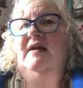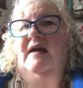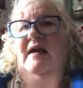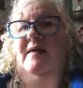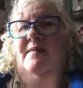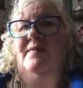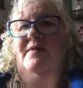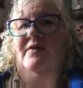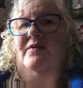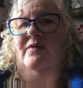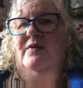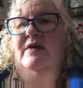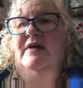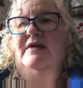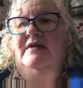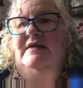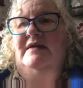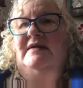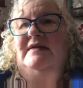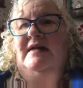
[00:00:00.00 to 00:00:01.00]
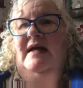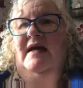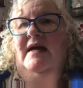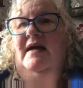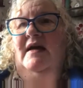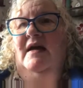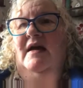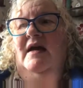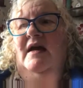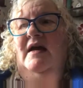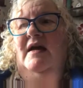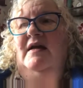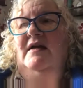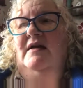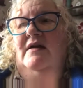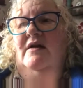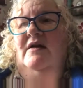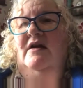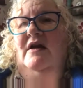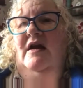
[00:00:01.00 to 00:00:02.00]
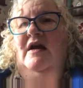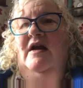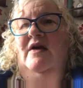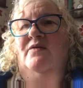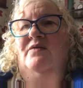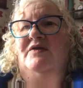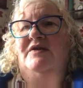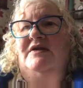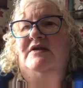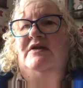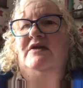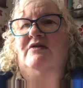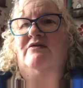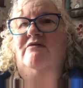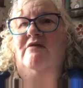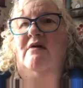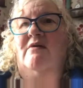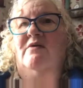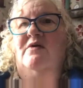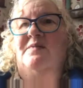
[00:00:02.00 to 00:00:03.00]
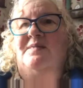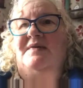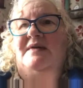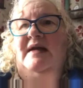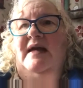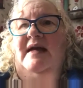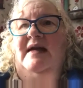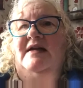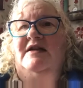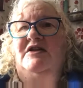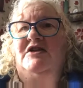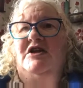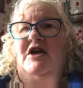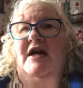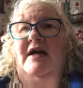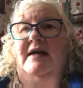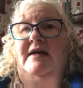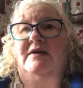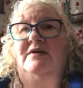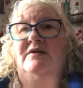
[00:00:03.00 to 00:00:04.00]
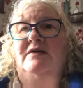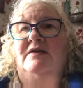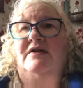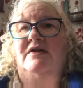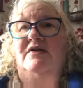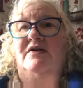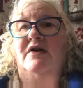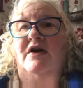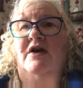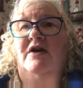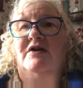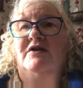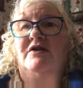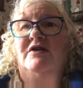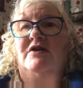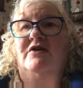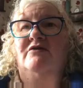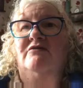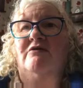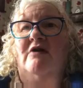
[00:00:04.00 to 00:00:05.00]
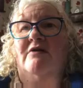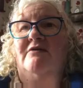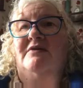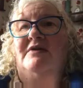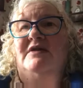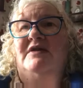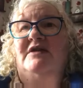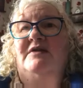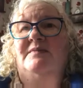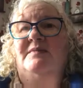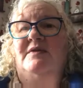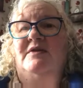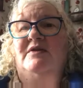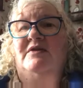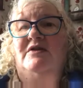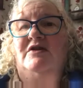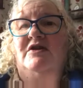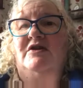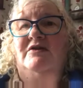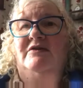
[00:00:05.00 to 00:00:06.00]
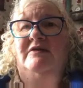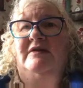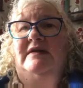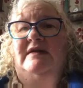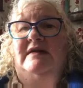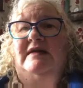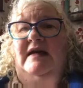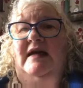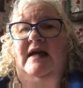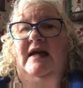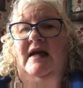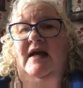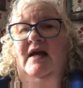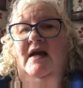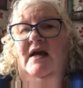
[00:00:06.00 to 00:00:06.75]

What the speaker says: Hebrew word, is that it was to grow up like a child, to grow into maturity.